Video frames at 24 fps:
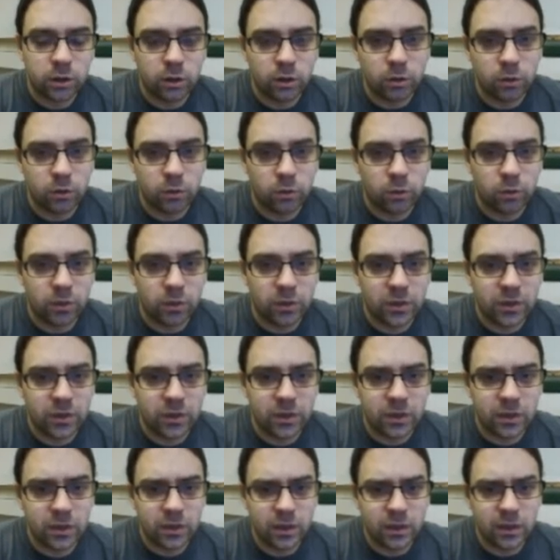oh,
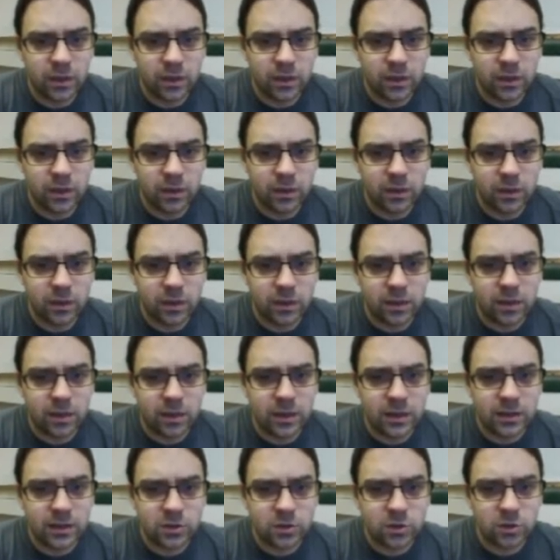
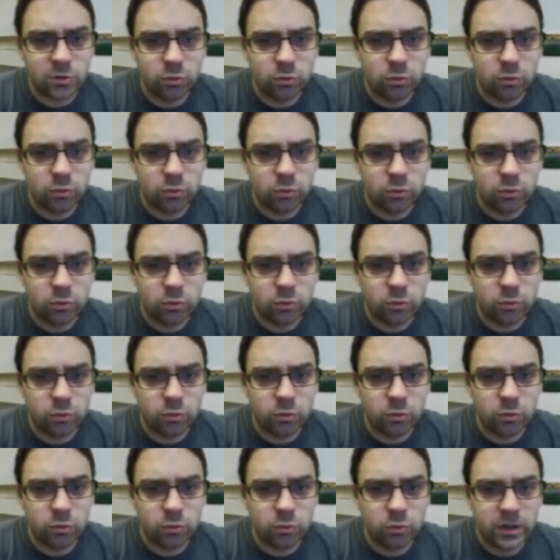this really
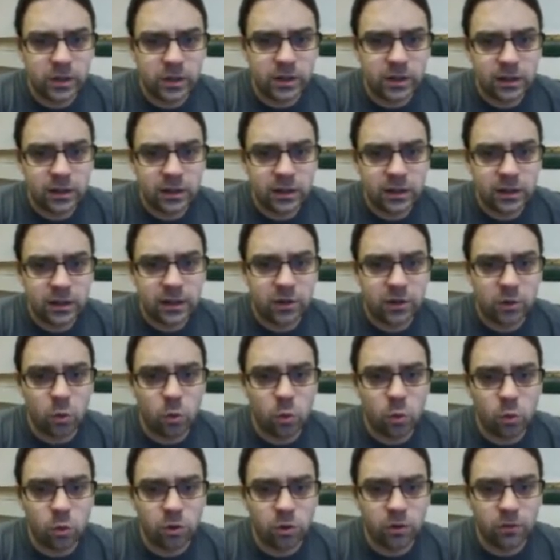does hit
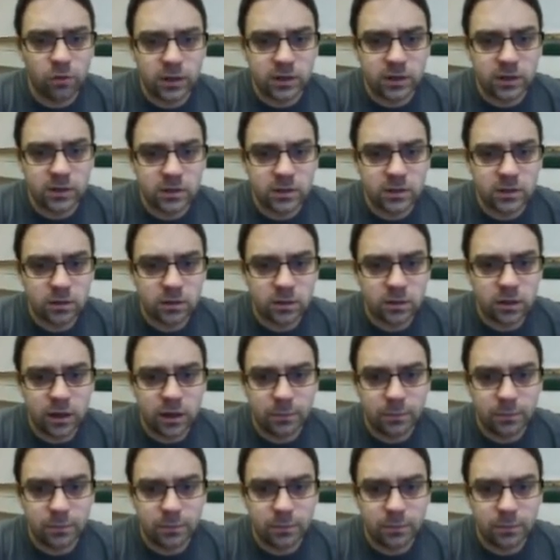all of these
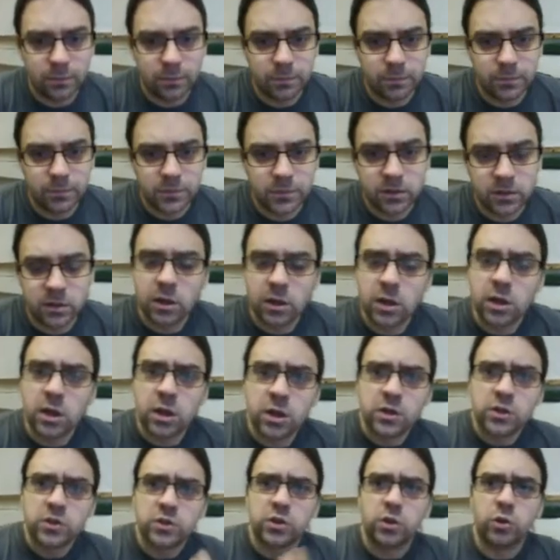um, sectors.
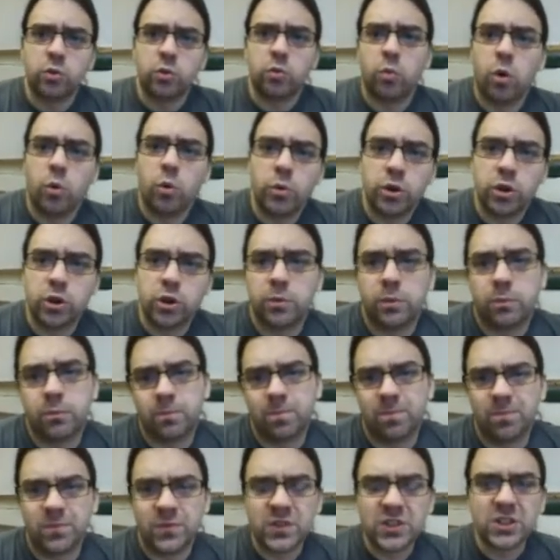So what we're going to
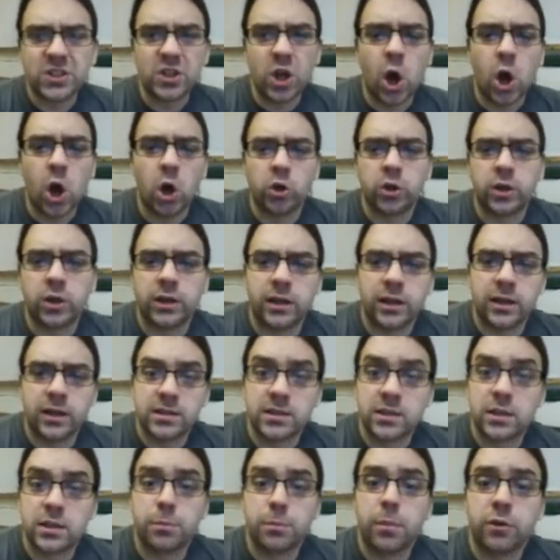start looking at
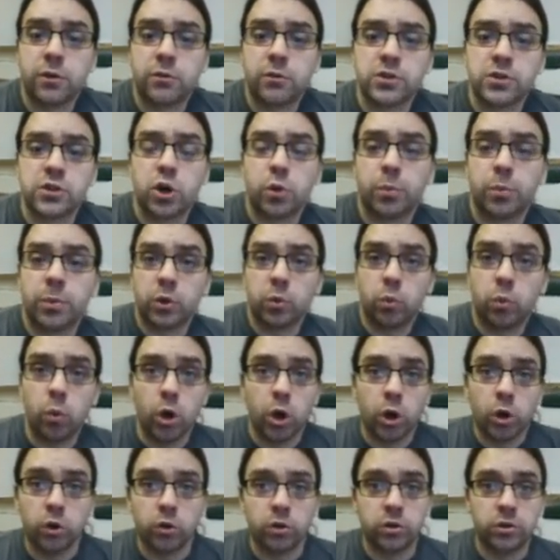is the microscopic
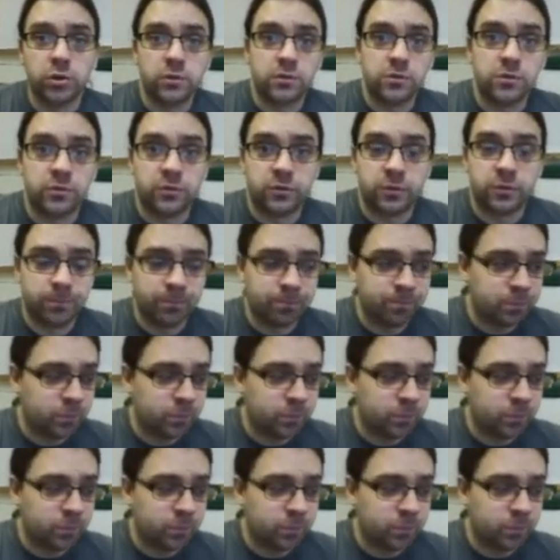world of